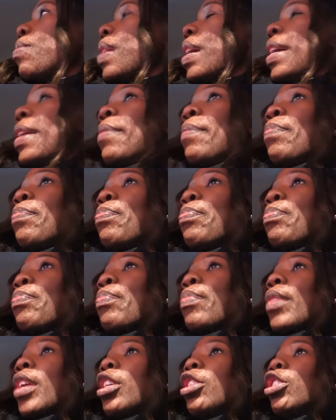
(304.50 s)

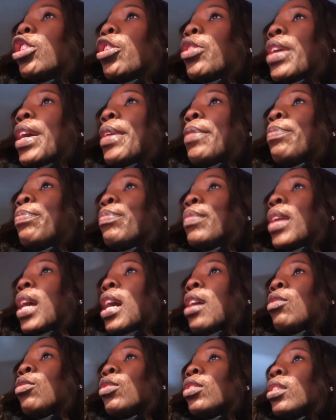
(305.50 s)
mate. So yeah,
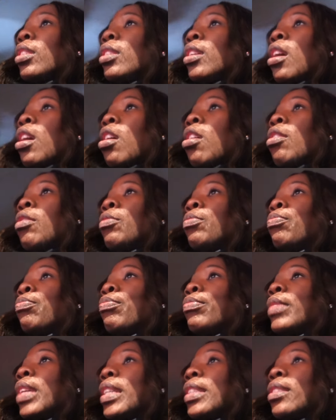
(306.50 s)
I'll see y'all
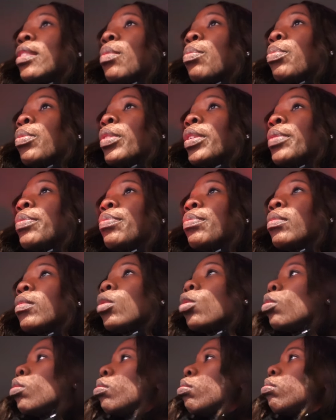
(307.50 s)
at some point.
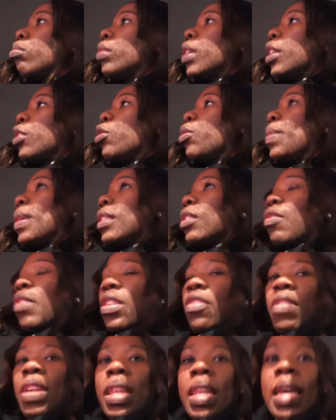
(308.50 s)
Oh, not you about to
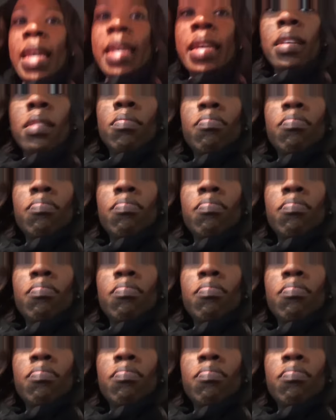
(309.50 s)
run a red light.